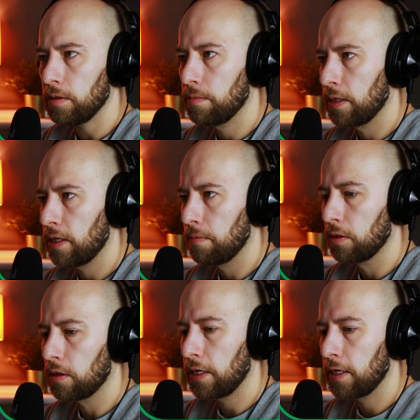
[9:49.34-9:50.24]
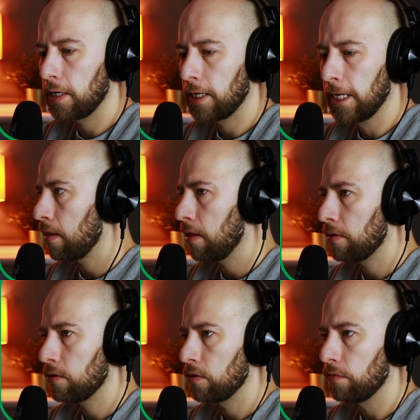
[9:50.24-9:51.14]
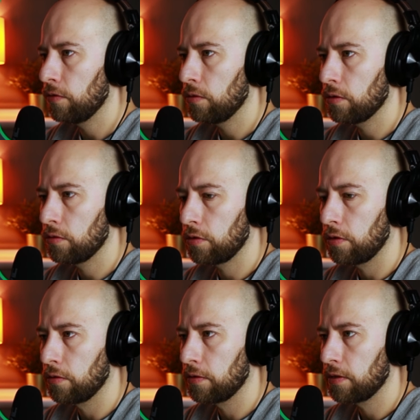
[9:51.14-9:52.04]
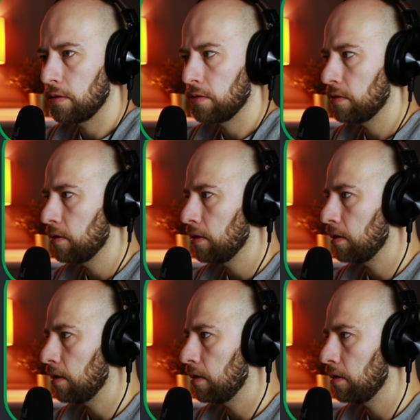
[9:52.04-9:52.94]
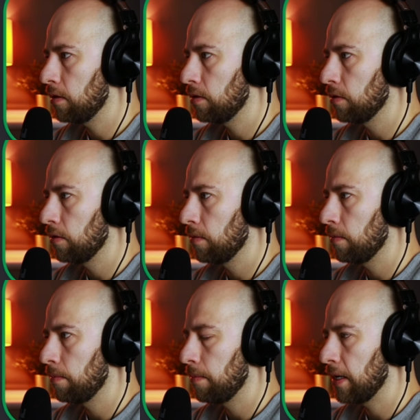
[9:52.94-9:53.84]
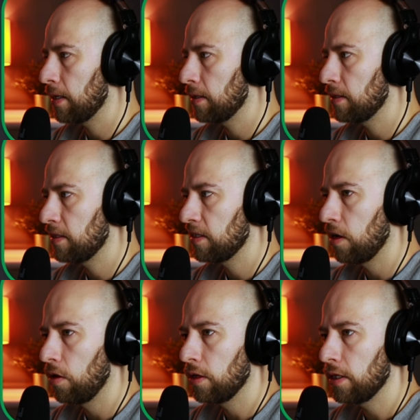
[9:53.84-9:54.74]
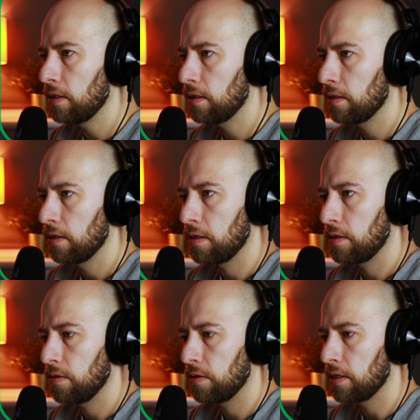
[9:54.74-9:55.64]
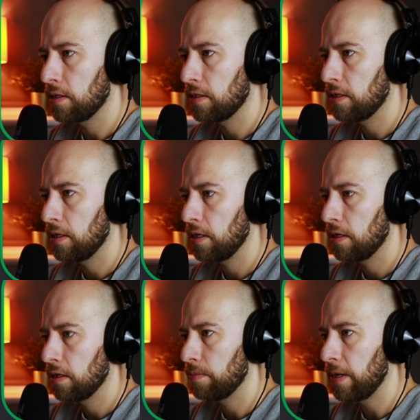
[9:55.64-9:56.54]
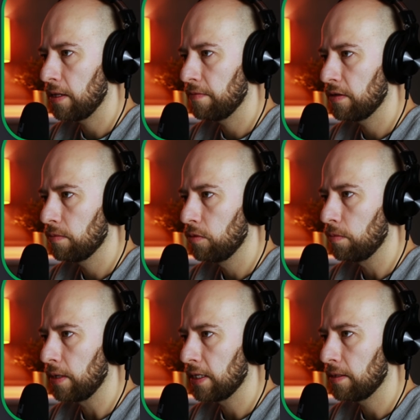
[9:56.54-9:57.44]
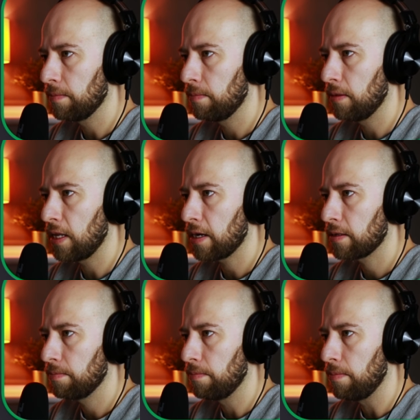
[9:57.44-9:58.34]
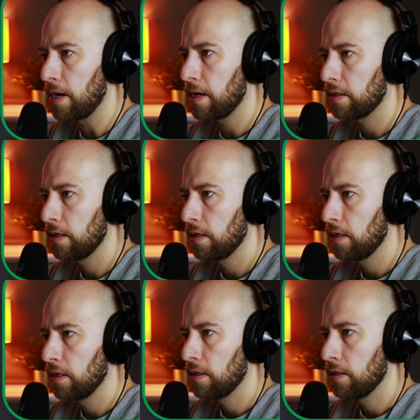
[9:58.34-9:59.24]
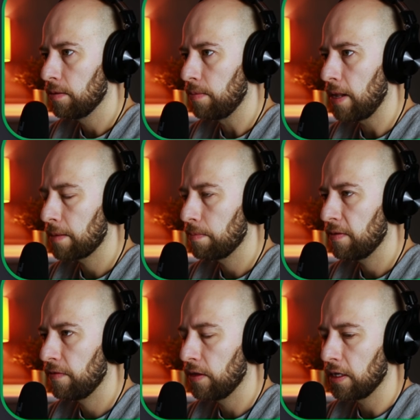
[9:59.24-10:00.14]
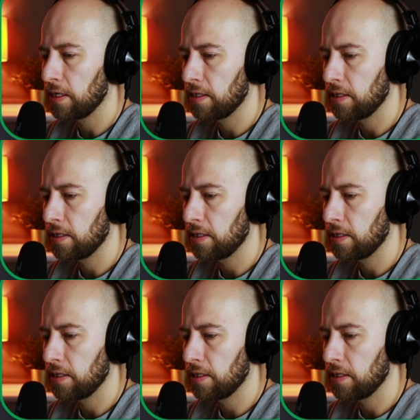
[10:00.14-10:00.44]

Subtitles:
by double clicking. Let's show view controls. To see it, I need to make it solid. As you can see, it's barely visible, but the black bar the black filling is